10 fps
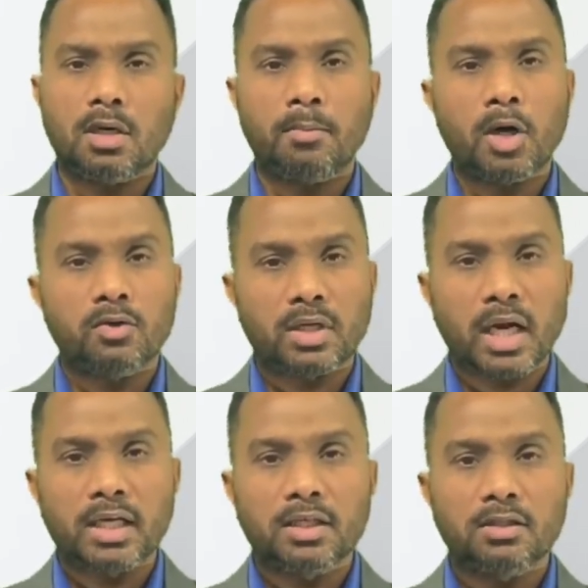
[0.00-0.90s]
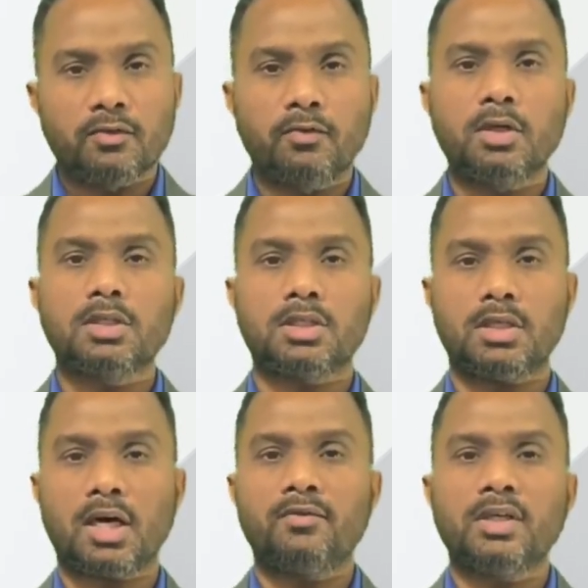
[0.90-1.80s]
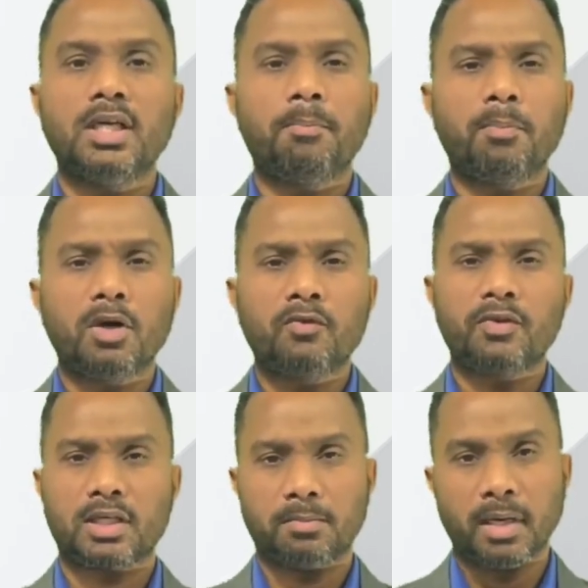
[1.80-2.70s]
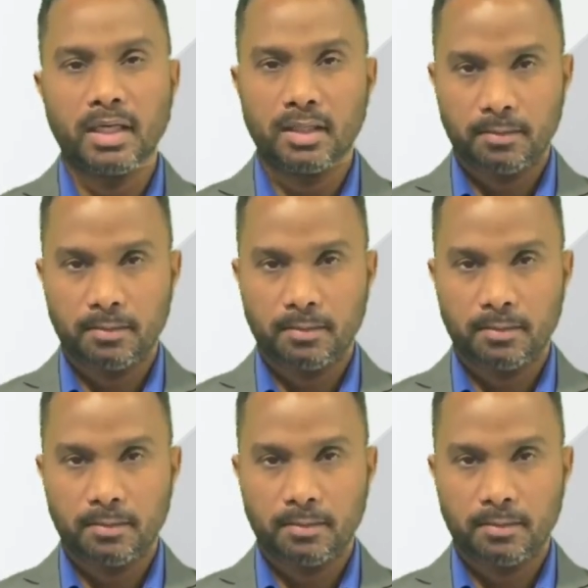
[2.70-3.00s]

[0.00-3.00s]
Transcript: about writing the first draft in a perfect manner.